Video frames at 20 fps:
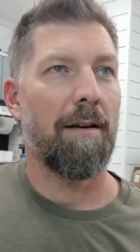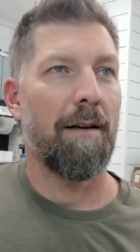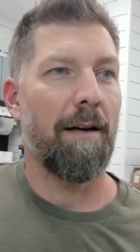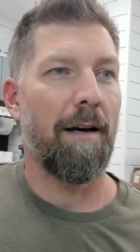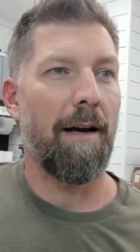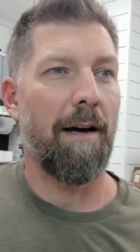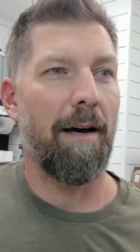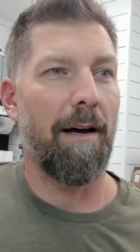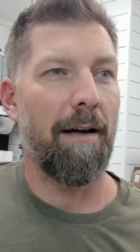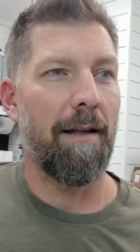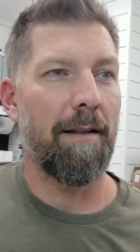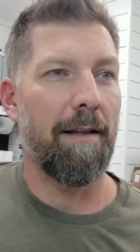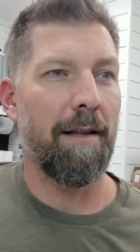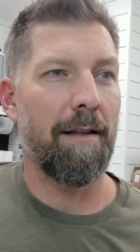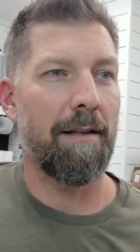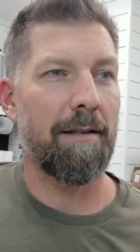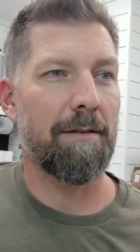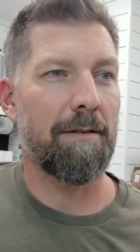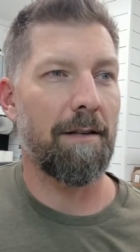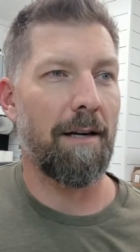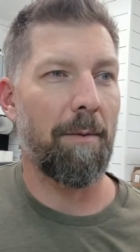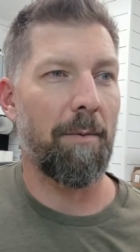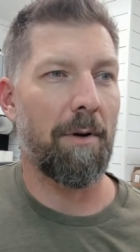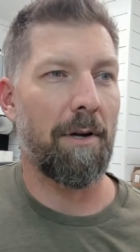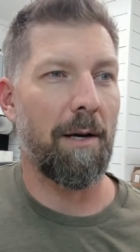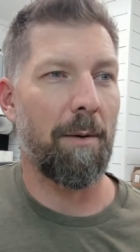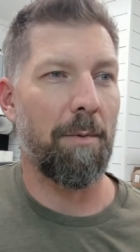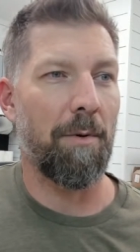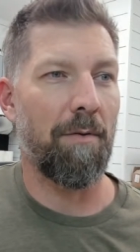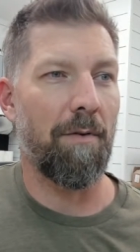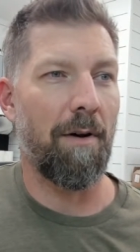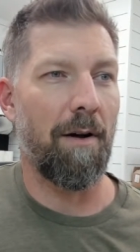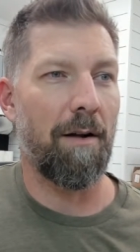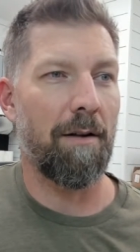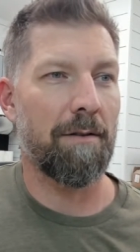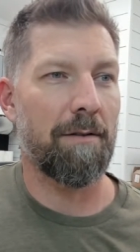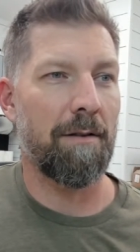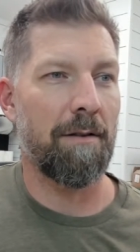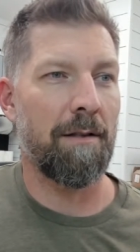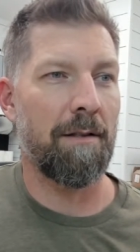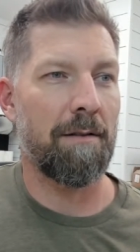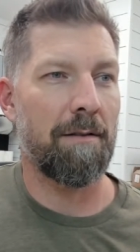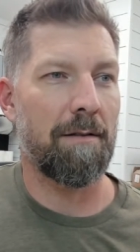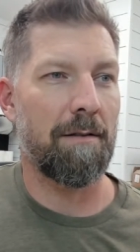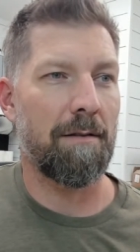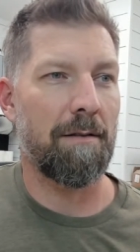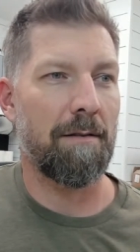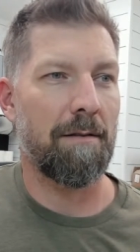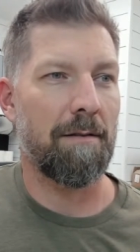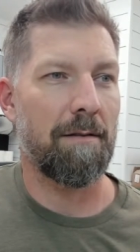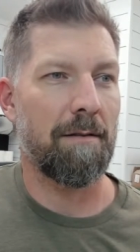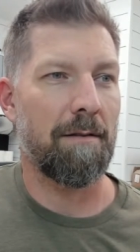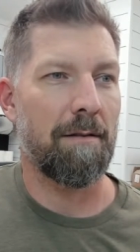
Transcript: Then let's grab a couple of alternates.